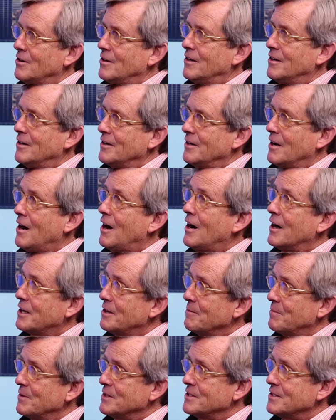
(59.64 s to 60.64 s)
on
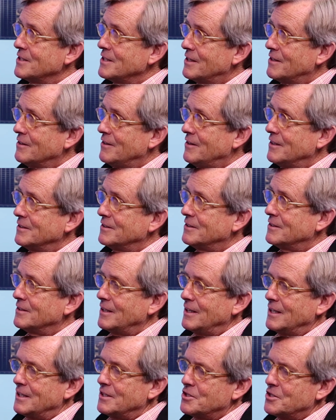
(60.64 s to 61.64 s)
occupancy costs.
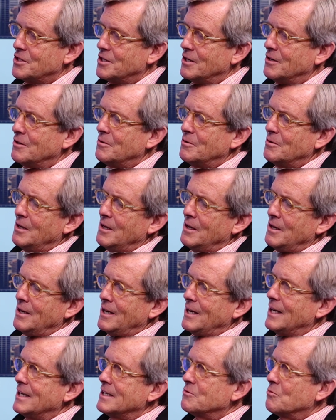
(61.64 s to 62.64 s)
And so
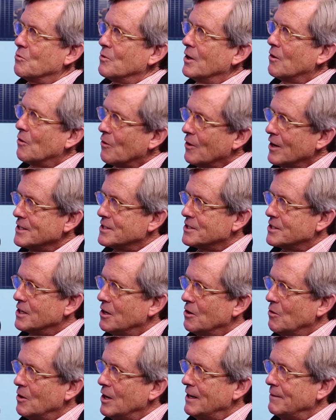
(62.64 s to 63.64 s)
as rental rates
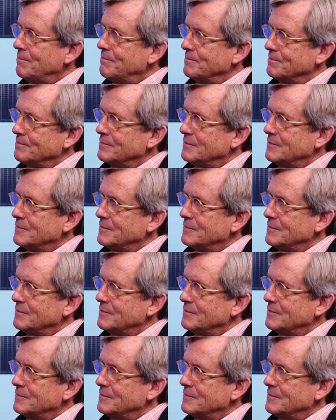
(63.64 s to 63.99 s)
go up,